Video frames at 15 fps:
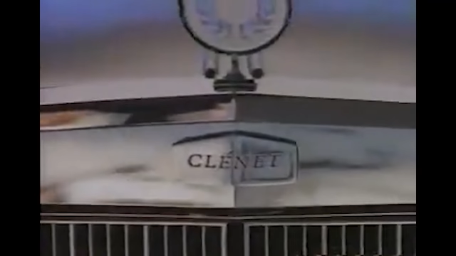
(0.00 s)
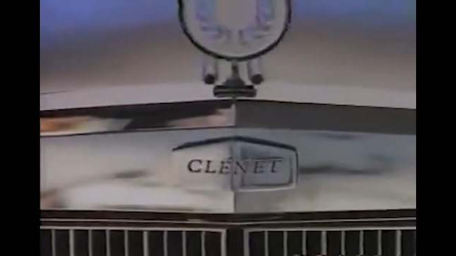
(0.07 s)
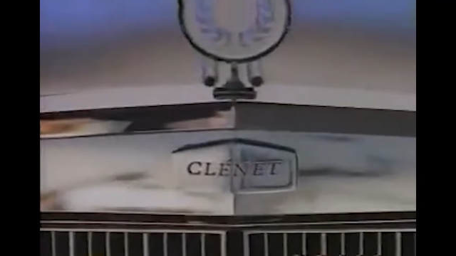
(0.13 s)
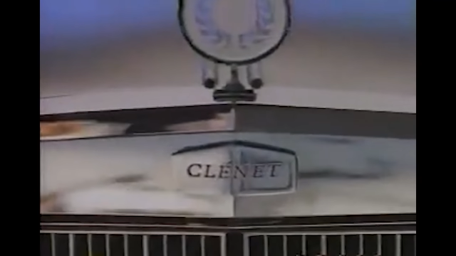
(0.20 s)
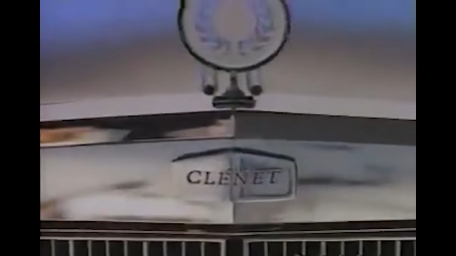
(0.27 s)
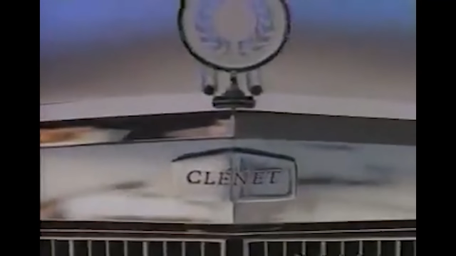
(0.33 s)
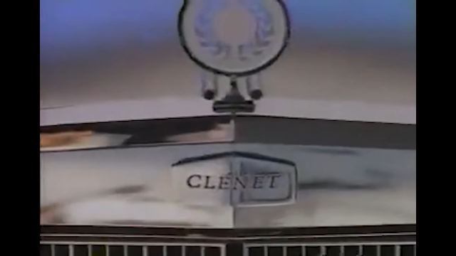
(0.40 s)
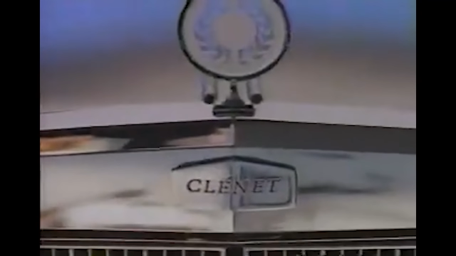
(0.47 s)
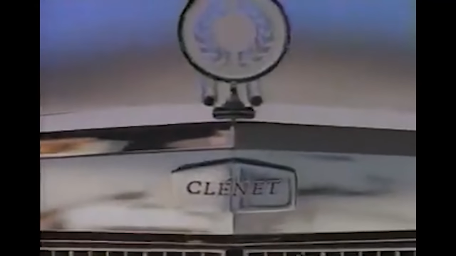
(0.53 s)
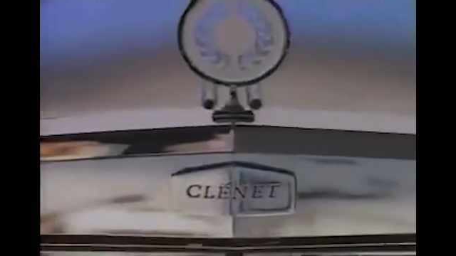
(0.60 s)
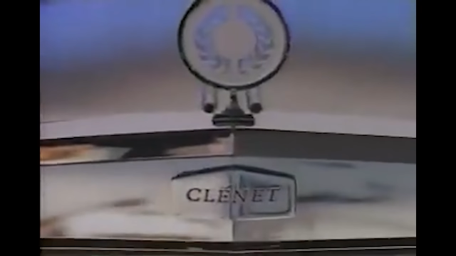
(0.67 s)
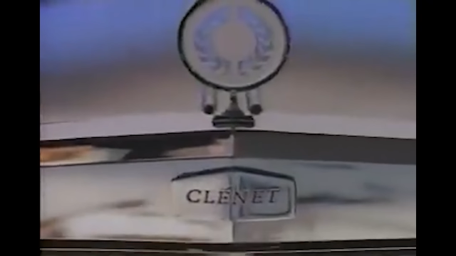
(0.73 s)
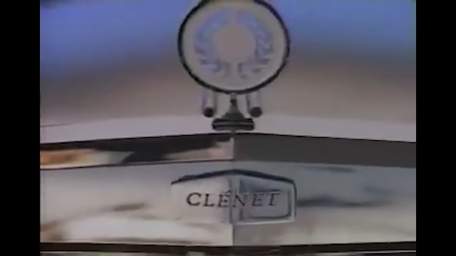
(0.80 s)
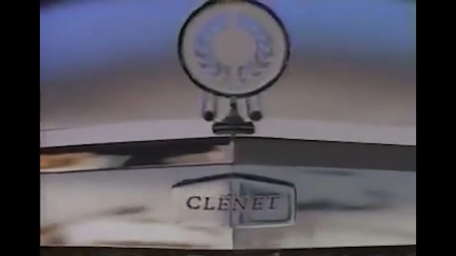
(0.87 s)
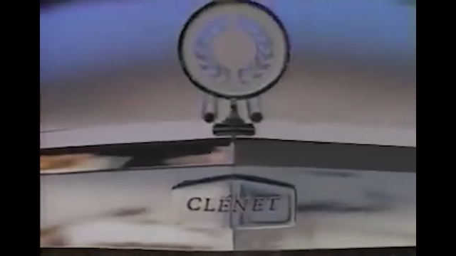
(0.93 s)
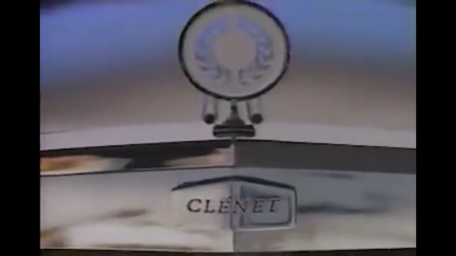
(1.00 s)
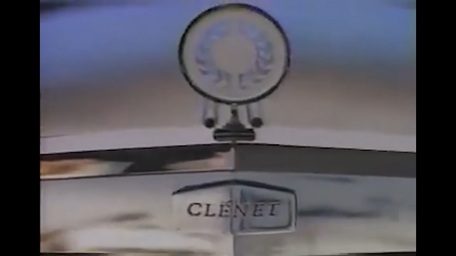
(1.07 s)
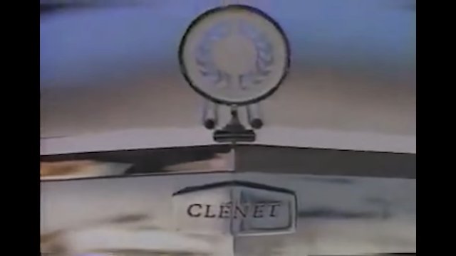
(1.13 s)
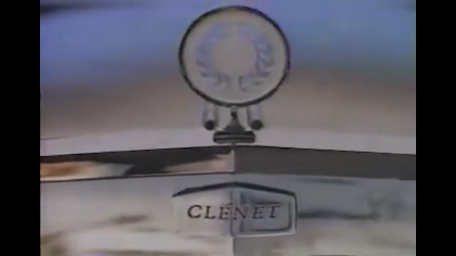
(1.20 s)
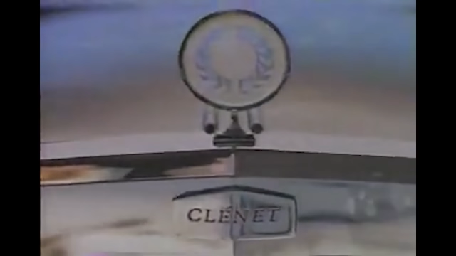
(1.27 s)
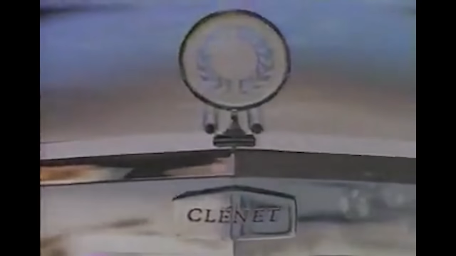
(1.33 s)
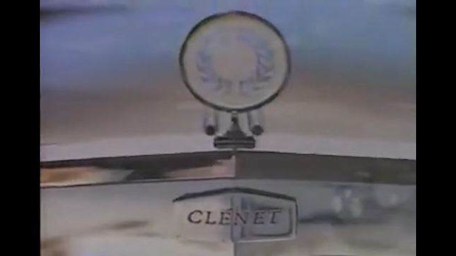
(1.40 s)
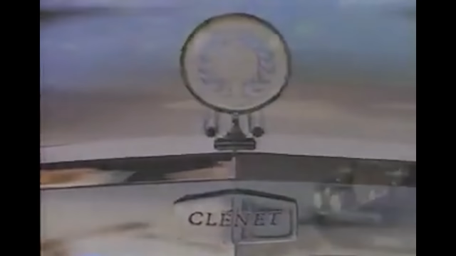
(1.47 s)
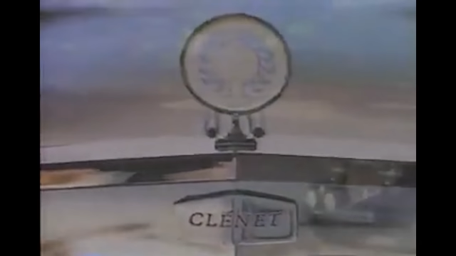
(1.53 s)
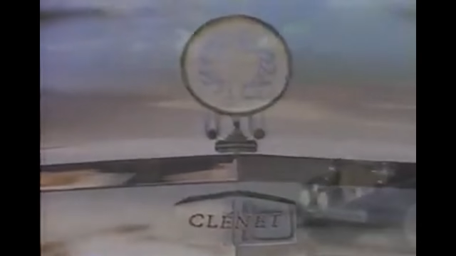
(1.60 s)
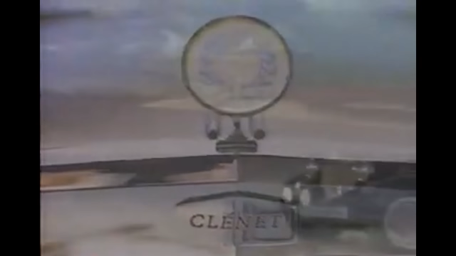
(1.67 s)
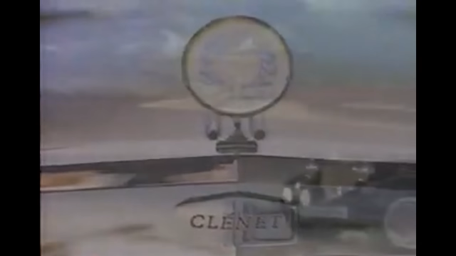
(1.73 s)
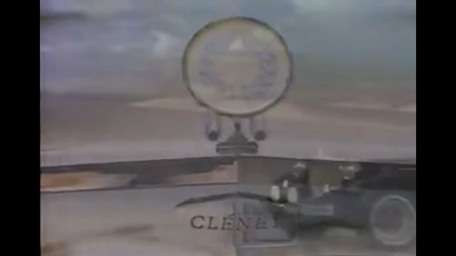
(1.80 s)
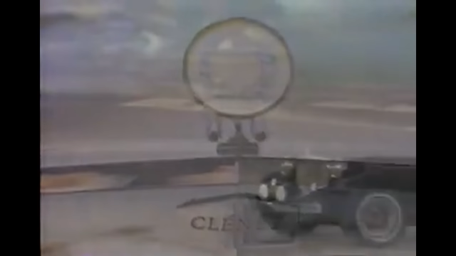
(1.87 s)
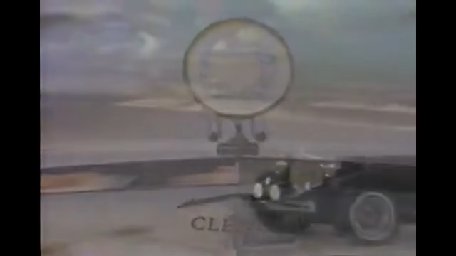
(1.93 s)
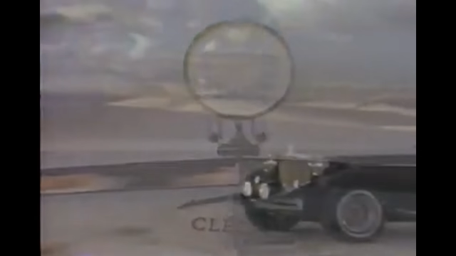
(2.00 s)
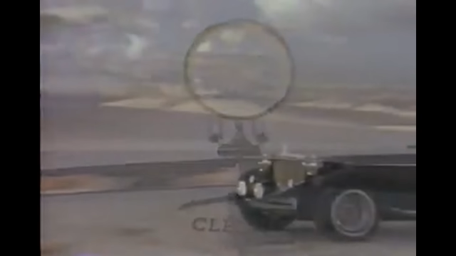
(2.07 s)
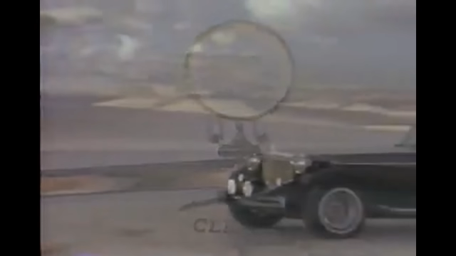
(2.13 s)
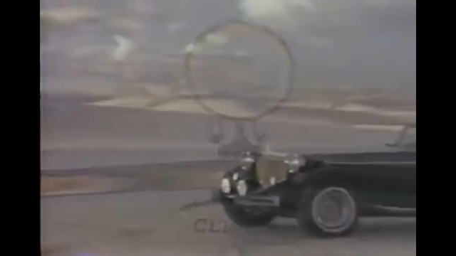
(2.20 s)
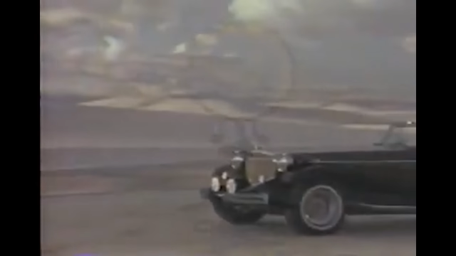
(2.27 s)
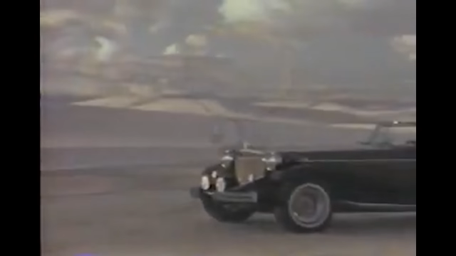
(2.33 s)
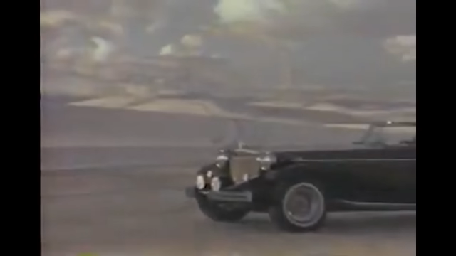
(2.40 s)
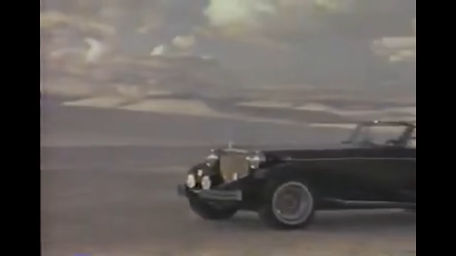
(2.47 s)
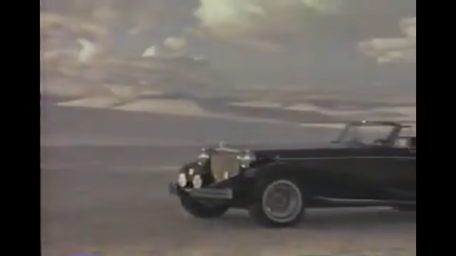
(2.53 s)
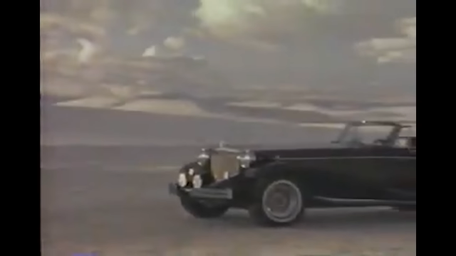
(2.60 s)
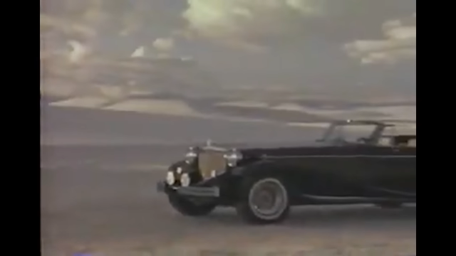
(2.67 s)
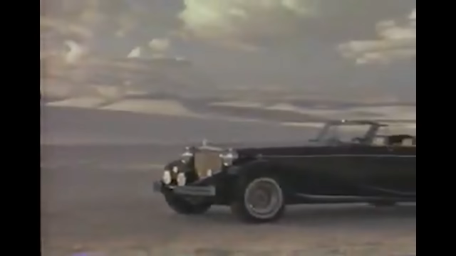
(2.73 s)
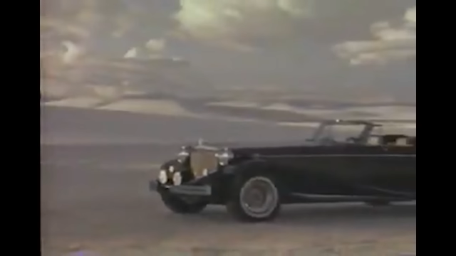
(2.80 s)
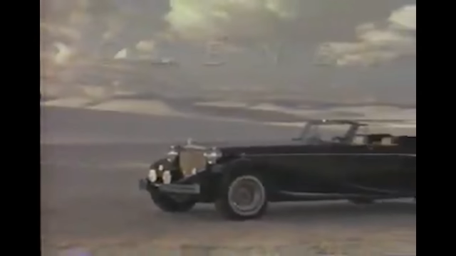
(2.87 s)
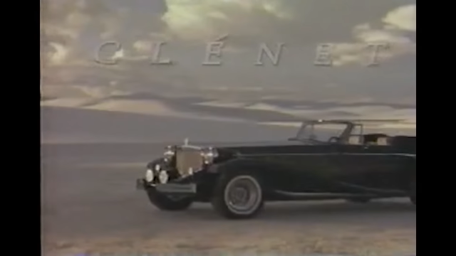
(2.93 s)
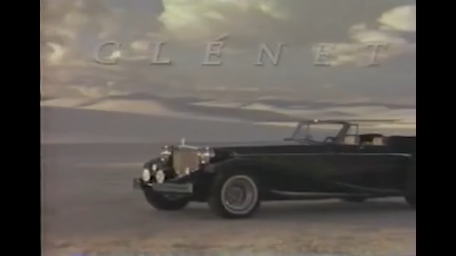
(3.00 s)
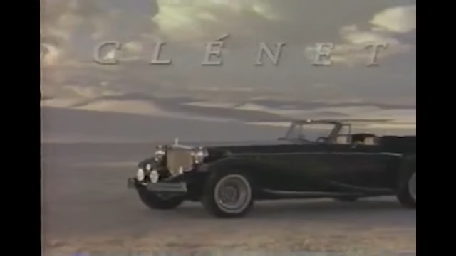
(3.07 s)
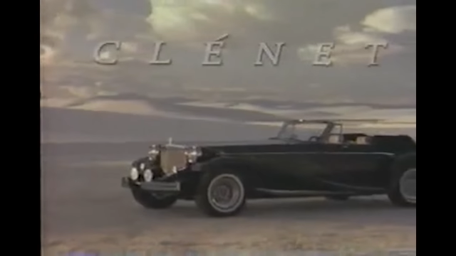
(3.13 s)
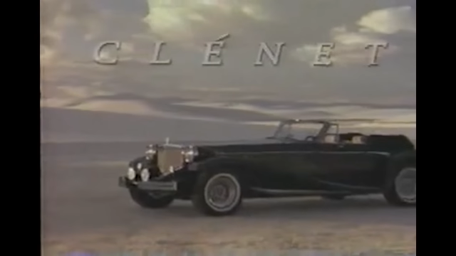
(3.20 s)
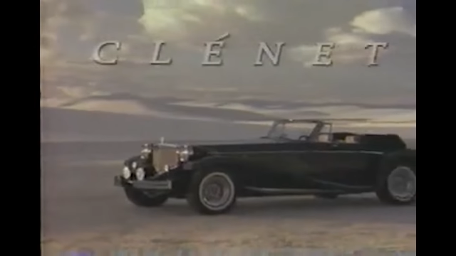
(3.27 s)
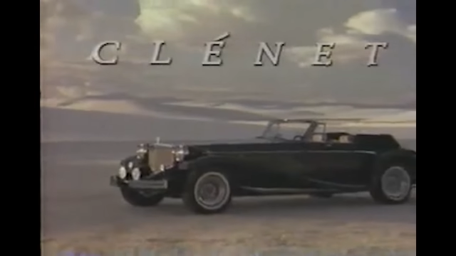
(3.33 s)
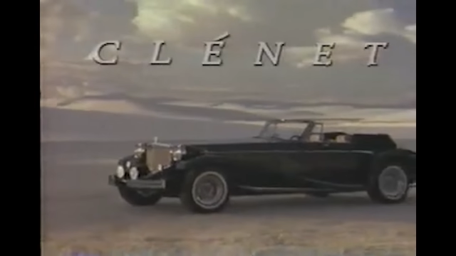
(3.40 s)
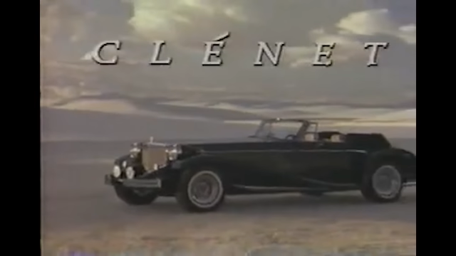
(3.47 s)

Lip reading: (no speaker visible)